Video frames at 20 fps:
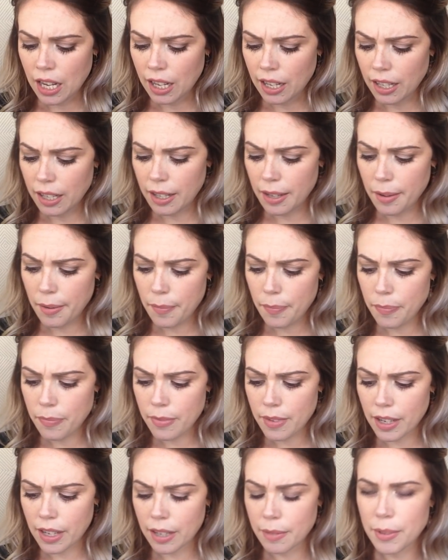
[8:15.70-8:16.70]

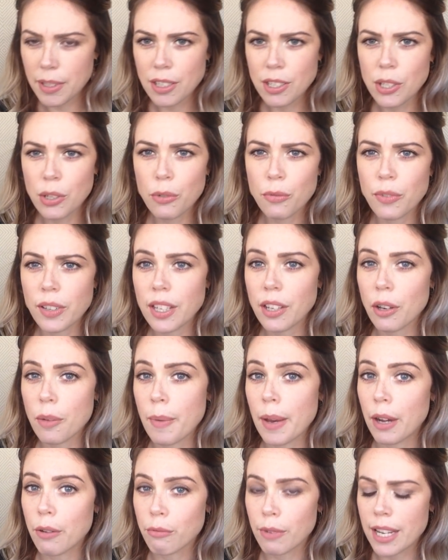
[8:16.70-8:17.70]
I'm gonna do a video
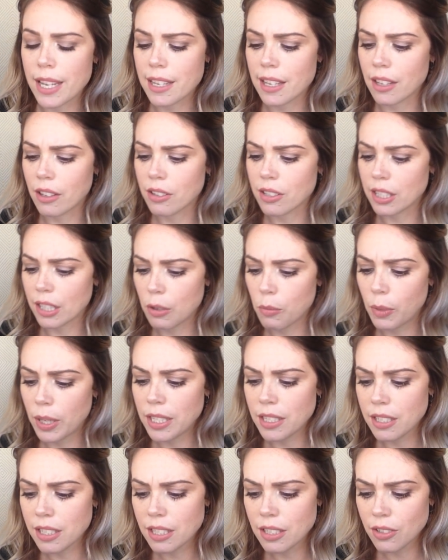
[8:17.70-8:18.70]
about Reiki because I
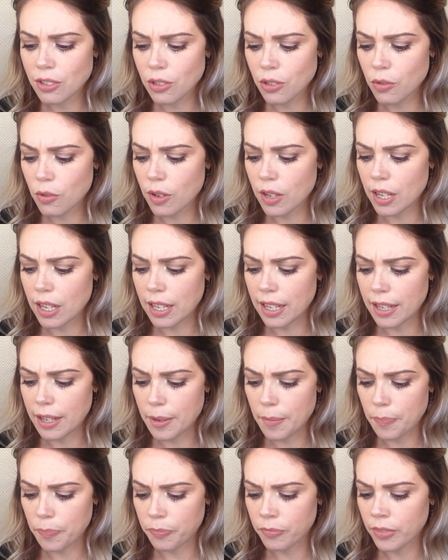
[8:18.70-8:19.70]
went to
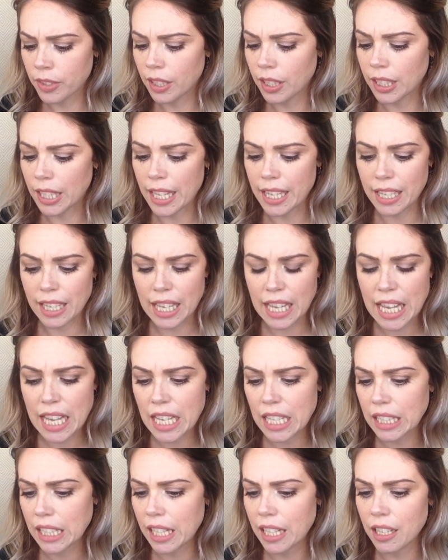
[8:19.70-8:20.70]
like a
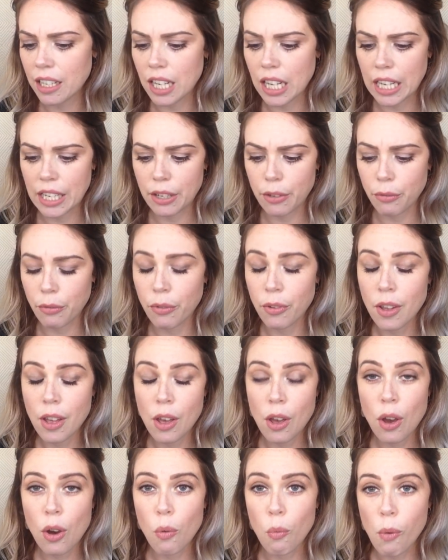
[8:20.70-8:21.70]
healing kind of
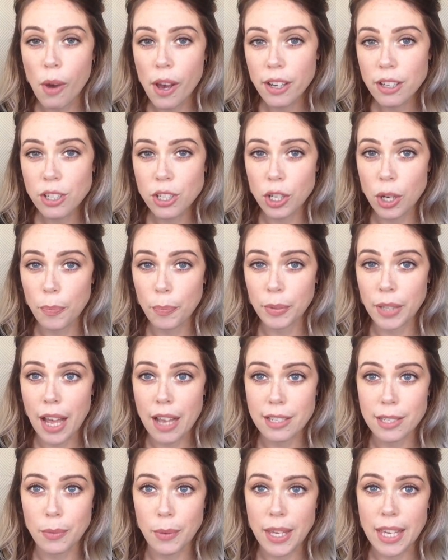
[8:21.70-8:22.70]
workshop
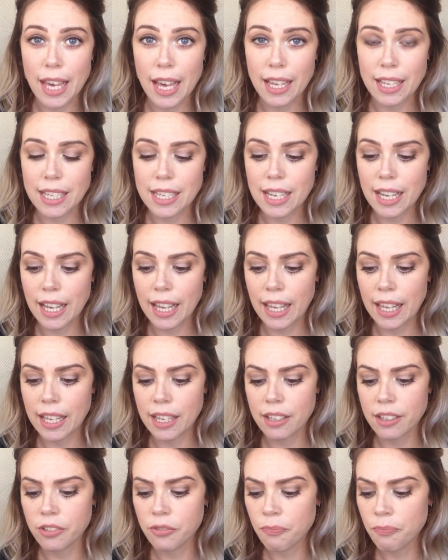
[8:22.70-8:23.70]
last weekend
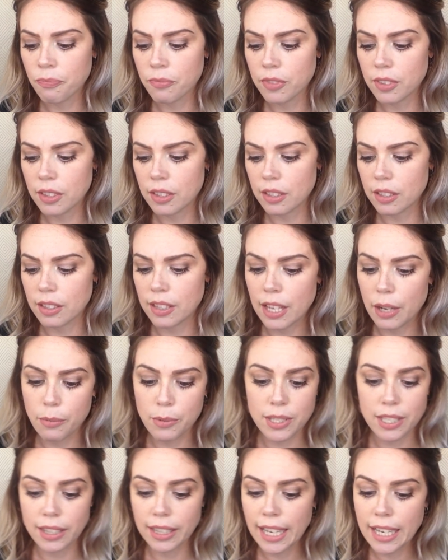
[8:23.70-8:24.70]
and there
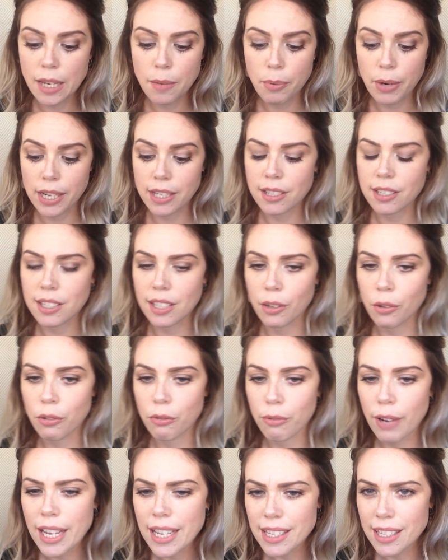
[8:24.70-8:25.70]
was a lady practicing
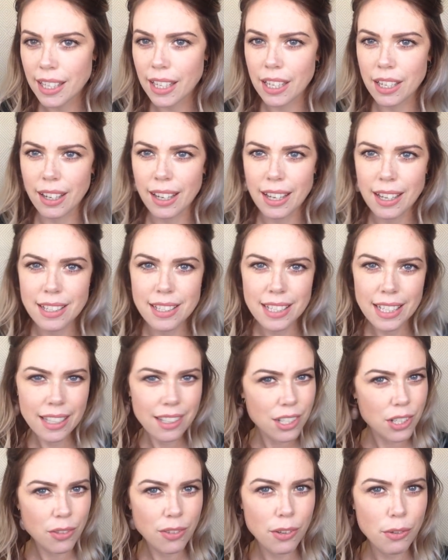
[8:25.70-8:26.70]
Reiki and I
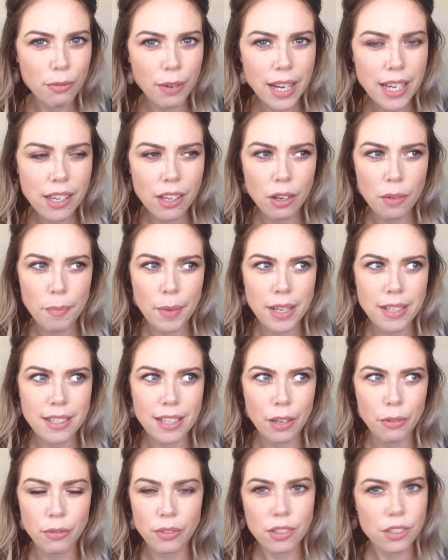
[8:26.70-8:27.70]
started doing Reiki on
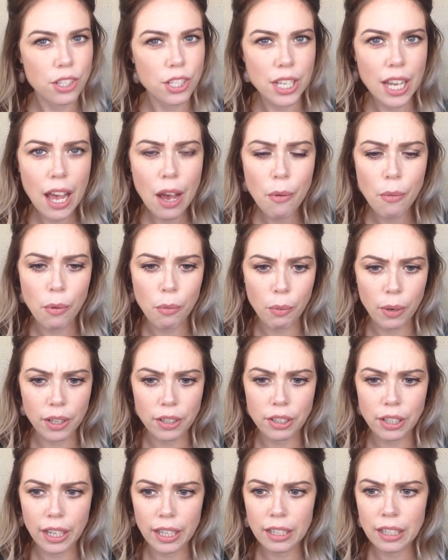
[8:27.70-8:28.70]
myself in the shower
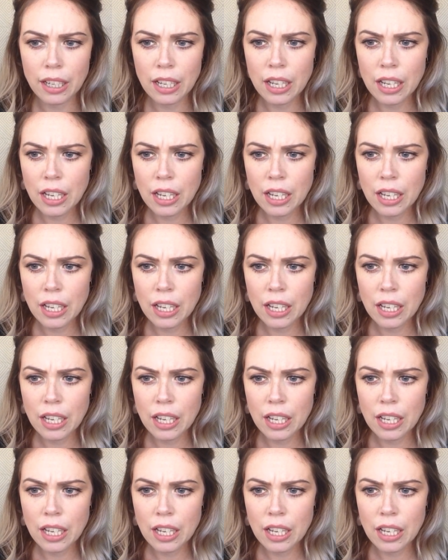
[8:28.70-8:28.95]
one night.